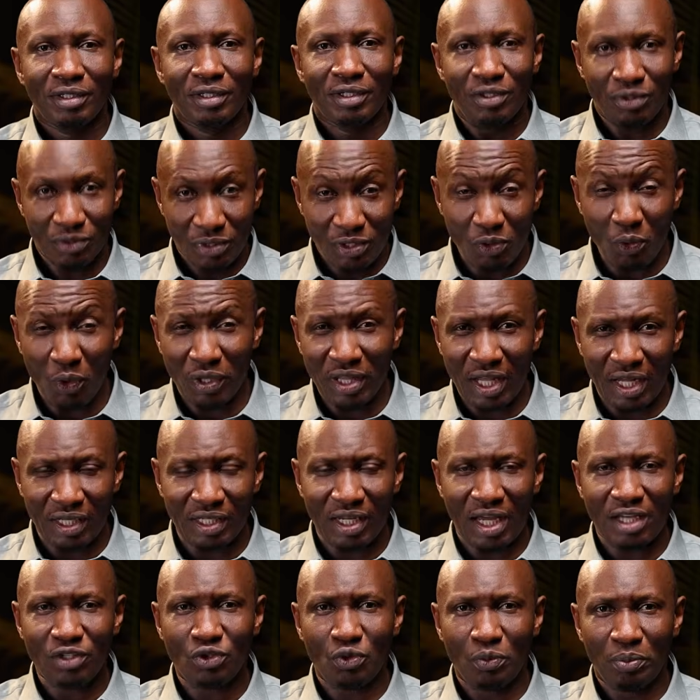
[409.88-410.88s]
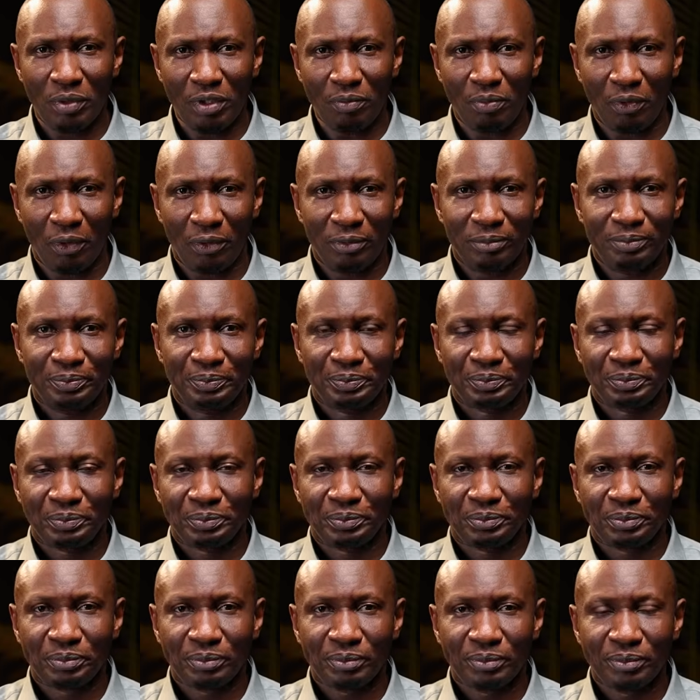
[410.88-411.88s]
You see what that does to people?
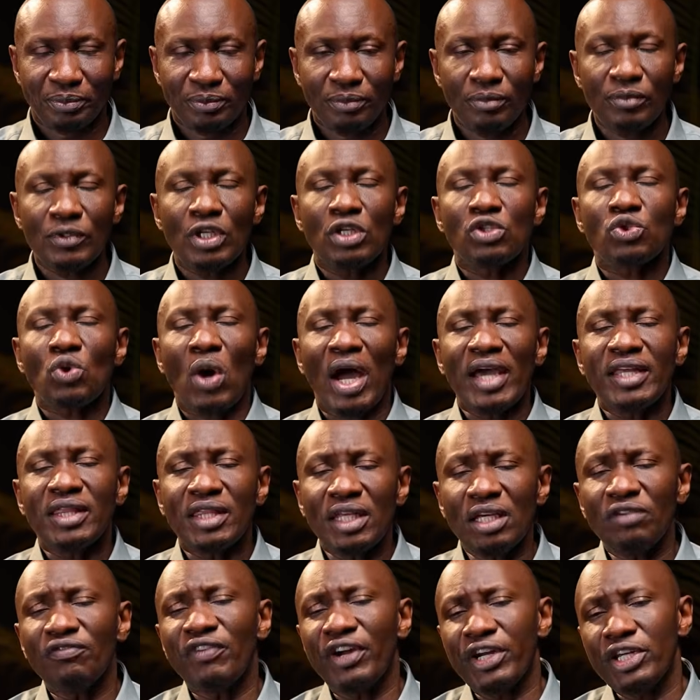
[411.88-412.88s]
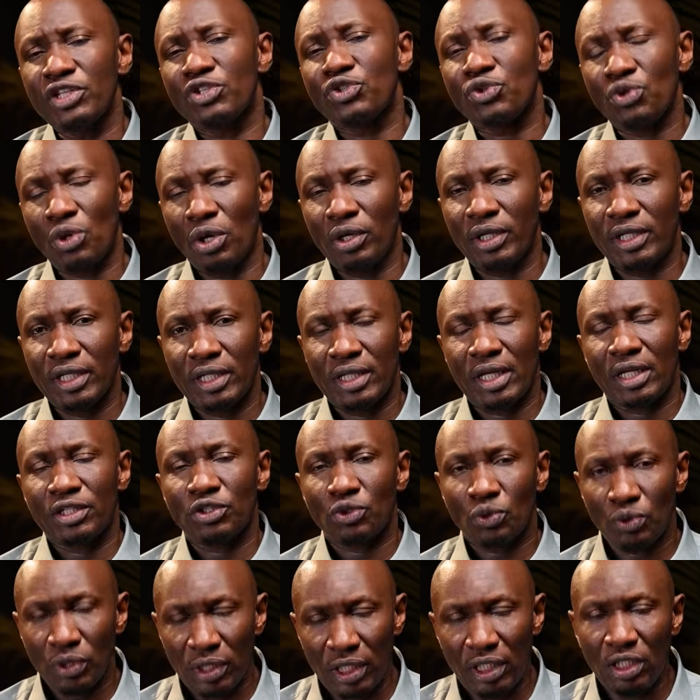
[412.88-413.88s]
So I think very strongly that
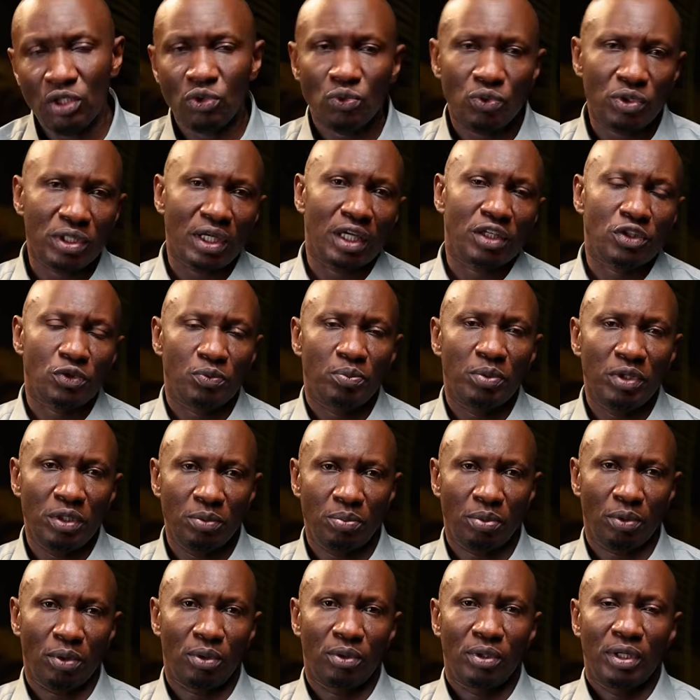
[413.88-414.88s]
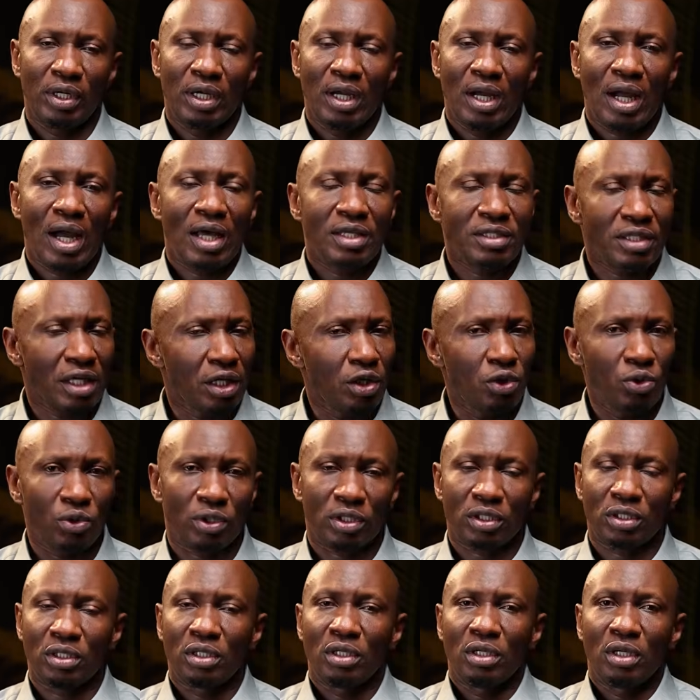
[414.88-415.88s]
you need to text people and say,
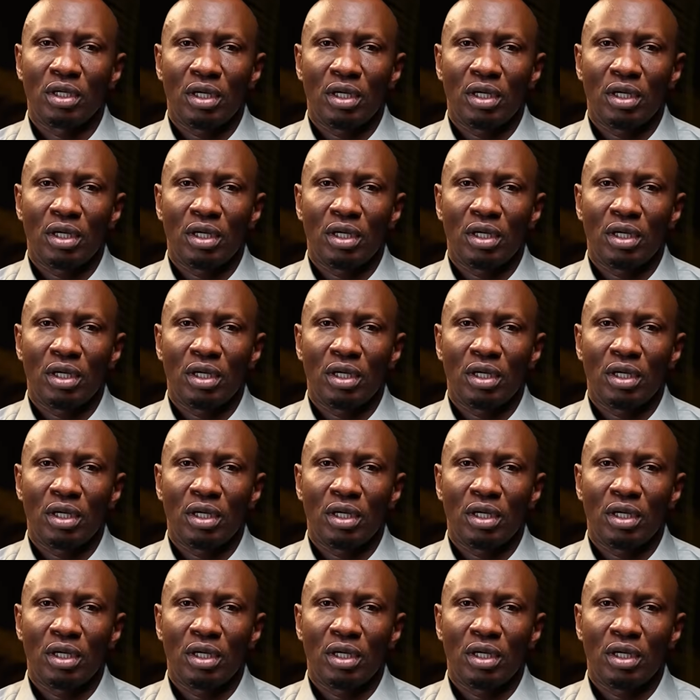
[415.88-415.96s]
look,